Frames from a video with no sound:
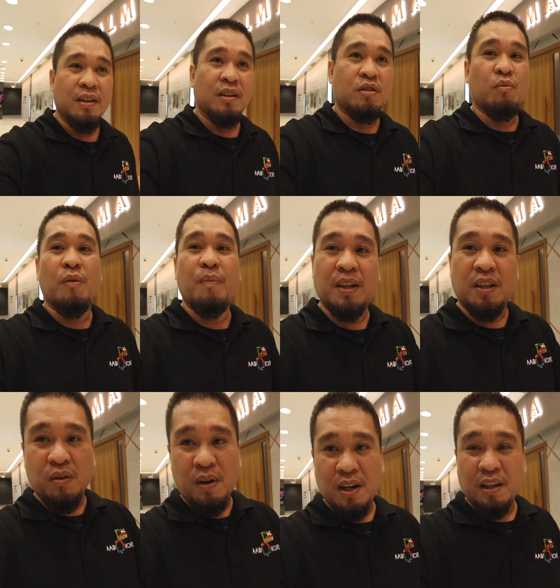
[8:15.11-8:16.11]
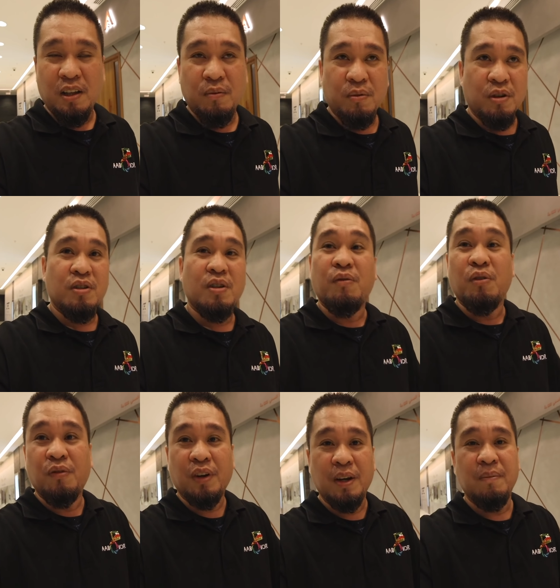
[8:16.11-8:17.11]
It's more better quality, of course, the full
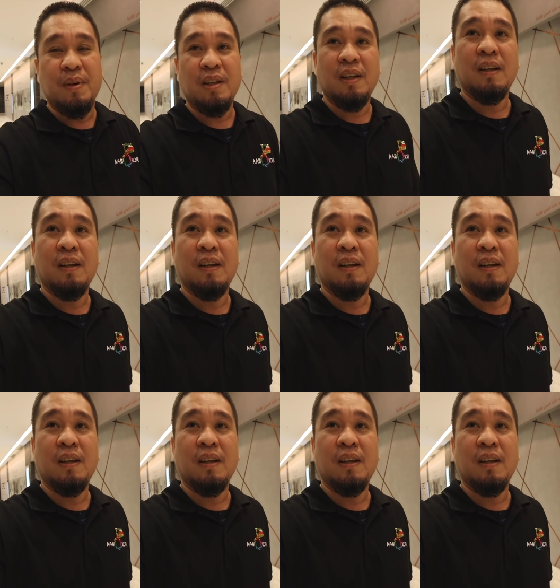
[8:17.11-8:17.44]
frame, but